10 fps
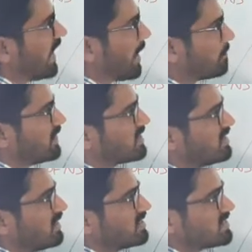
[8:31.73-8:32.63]
happening in
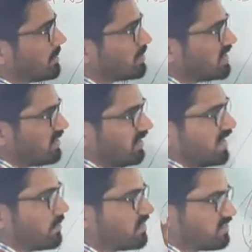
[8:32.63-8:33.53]
the septal
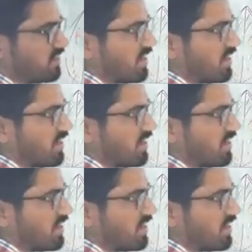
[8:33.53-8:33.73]
abscess.